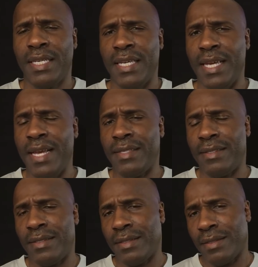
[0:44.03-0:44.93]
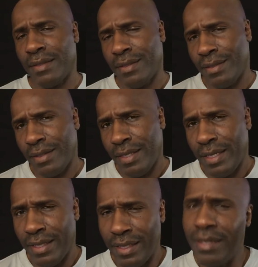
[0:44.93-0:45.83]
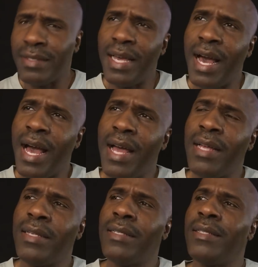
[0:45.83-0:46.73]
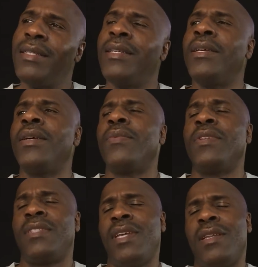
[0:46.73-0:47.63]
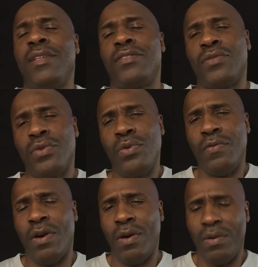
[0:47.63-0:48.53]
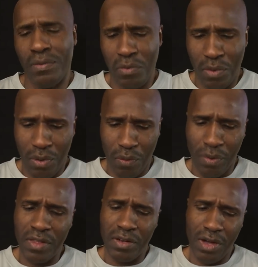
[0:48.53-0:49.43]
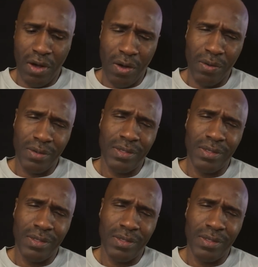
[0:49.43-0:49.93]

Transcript: Yes, this guy was getting his groove on with a dog.